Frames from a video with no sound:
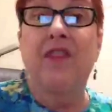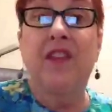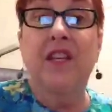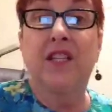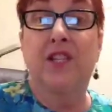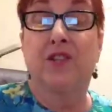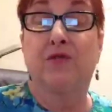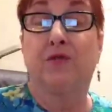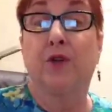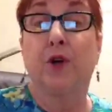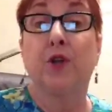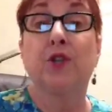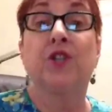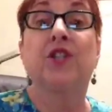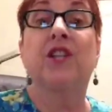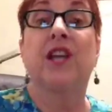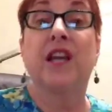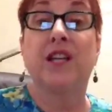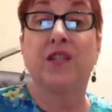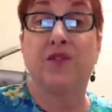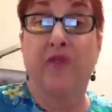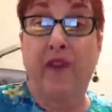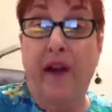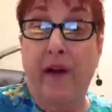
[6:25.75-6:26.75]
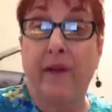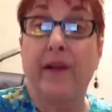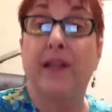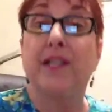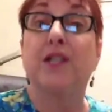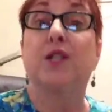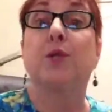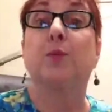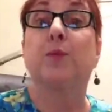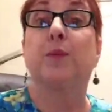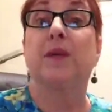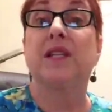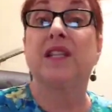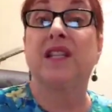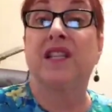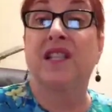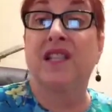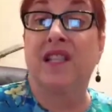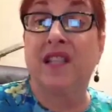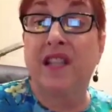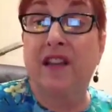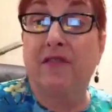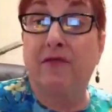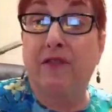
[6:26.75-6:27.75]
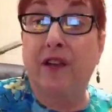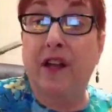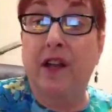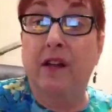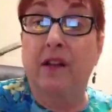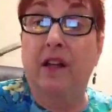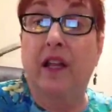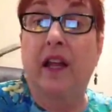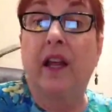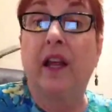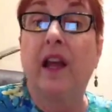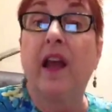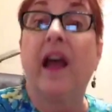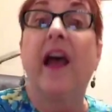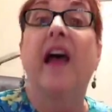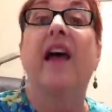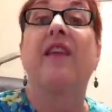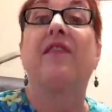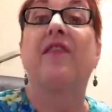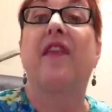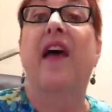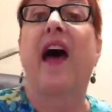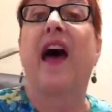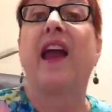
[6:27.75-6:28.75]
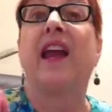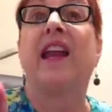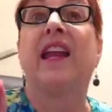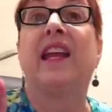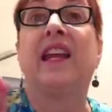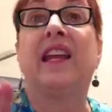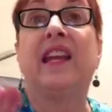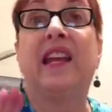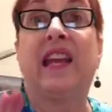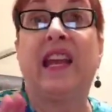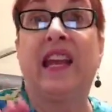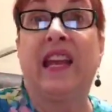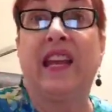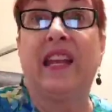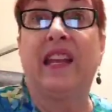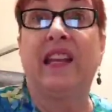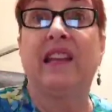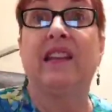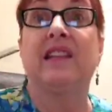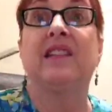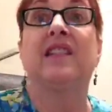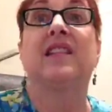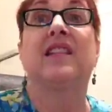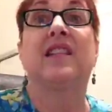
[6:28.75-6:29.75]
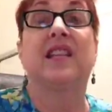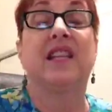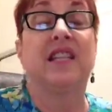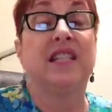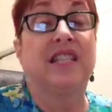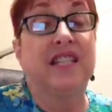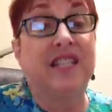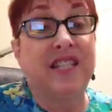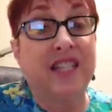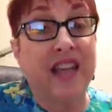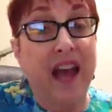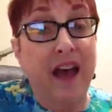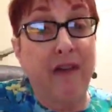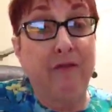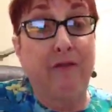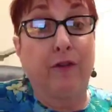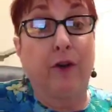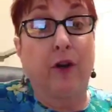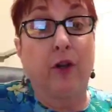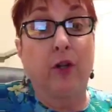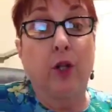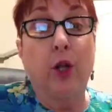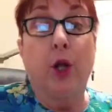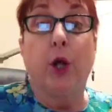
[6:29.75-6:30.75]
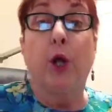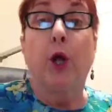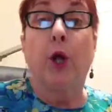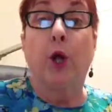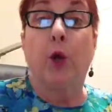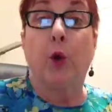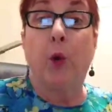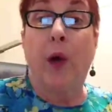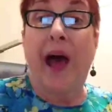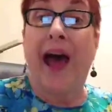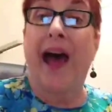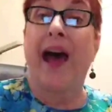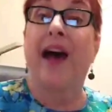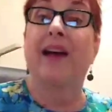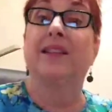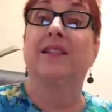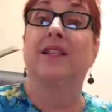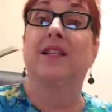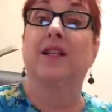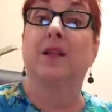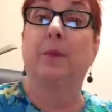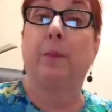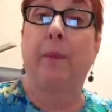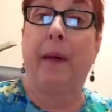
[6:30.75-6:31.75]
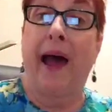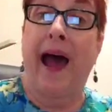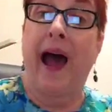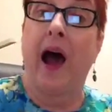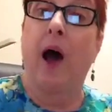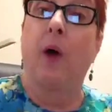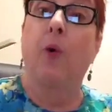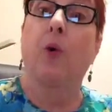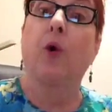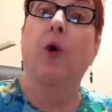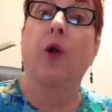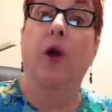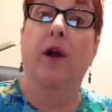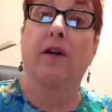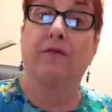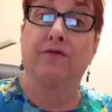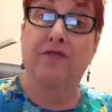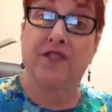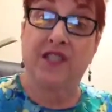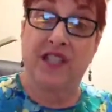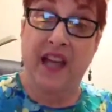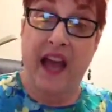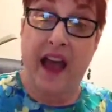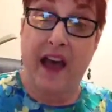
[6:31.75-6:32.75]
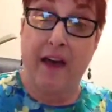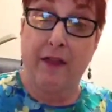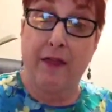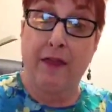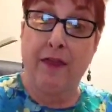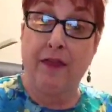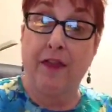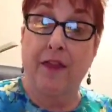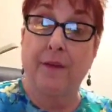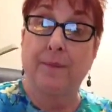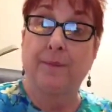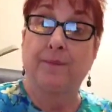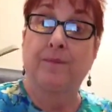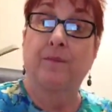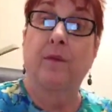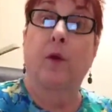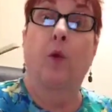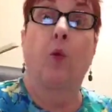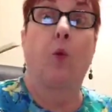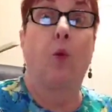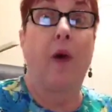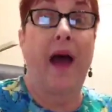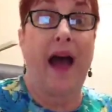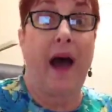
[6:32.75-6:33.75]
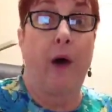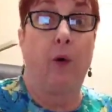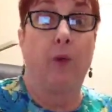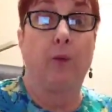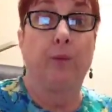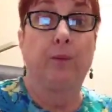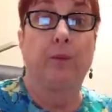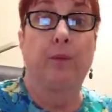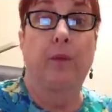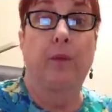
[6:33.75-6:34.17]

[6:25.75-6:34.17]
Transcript: This verse says very specifically that it is the devil who has the power of death. Wow.